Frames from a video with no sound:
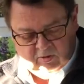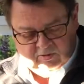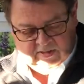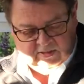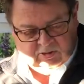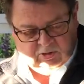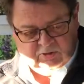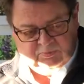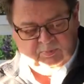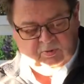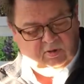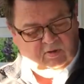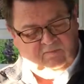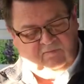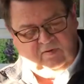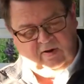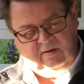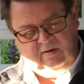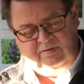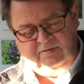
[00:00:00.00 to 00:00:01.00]
then just put a
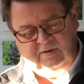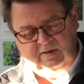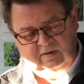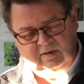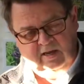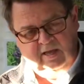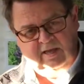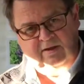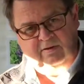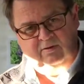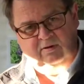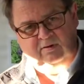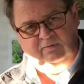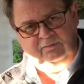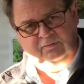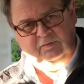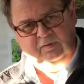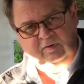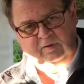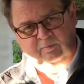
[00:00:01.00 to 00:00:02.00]
very thin layer of
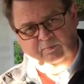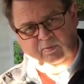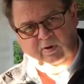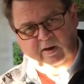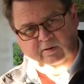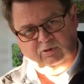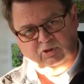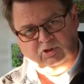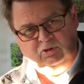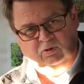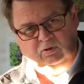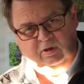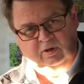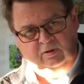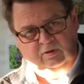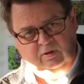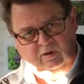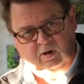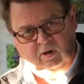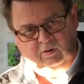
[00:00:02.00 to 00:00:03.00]
brown sugar
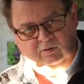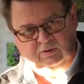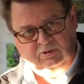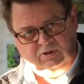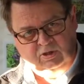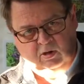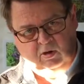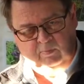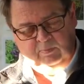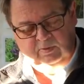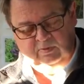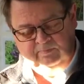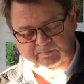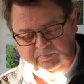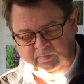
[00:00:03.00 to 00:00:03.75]
on the top.